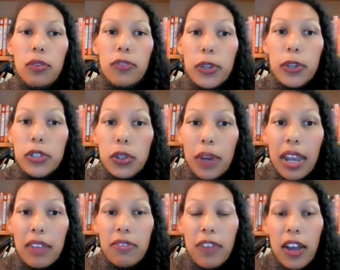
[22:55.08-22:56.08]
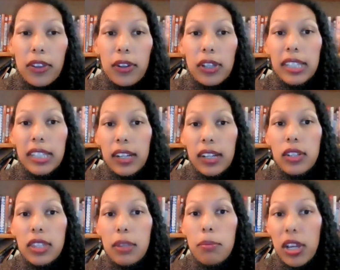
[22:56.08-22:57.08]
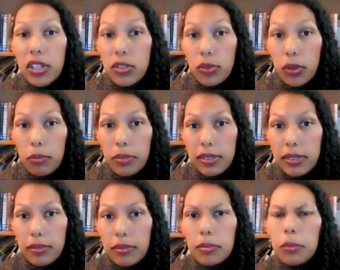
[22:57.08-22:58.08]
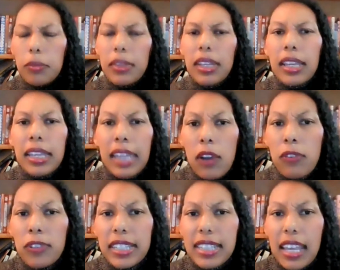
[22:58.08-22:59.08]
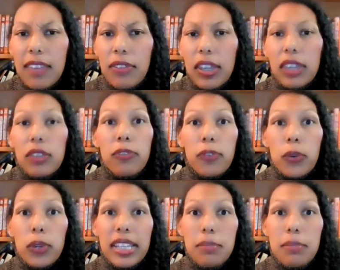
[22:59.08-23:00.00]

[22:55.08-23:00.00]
So first her grandfather cleared the mushrooms, carefully saving the